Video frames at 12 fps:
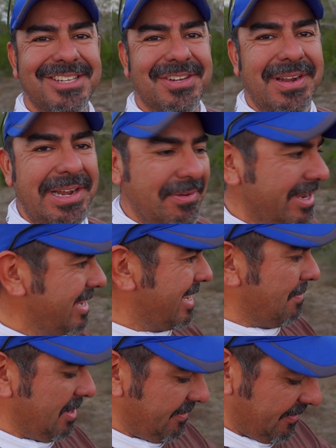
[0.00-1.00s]
So anyway,
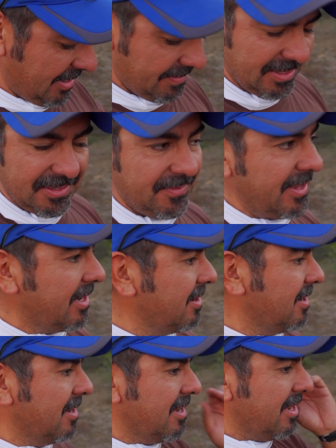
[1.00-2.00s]
I'm gonna fill up this feeder